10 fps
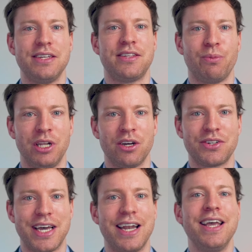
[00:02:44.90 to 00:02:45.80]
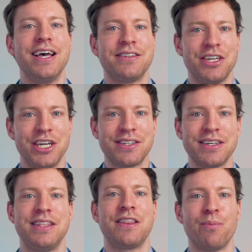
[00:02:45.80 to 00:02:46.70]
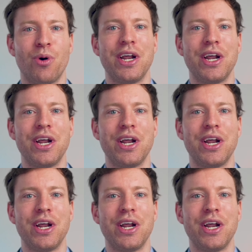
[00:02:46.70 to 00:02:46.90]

studies that we looked at suggested that the